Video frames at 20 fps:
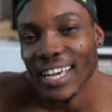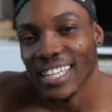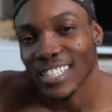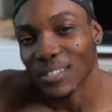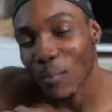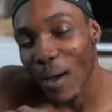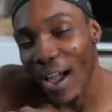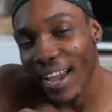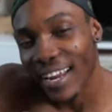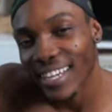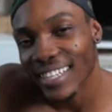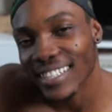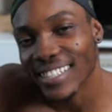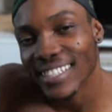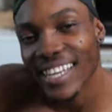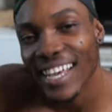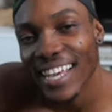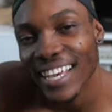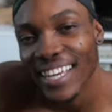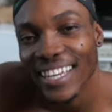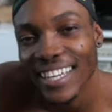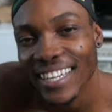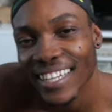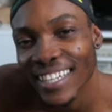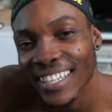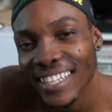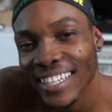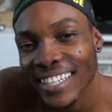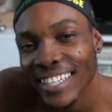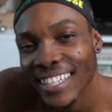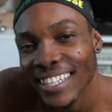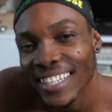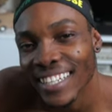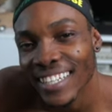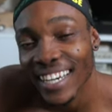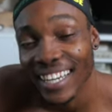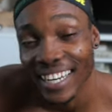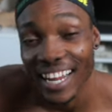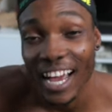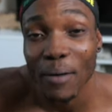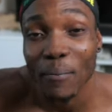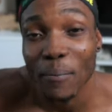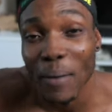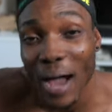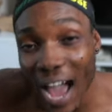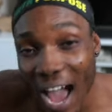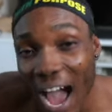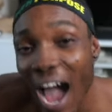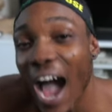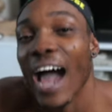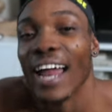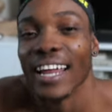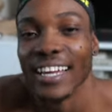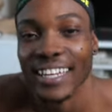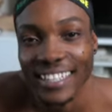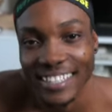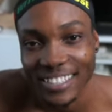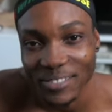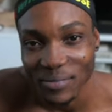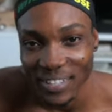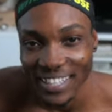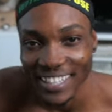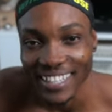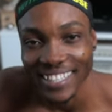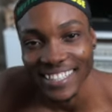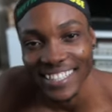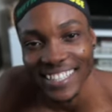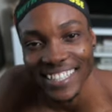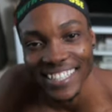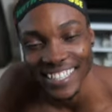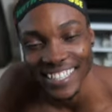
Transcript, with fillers: It's Midas, and I'm out of here, man.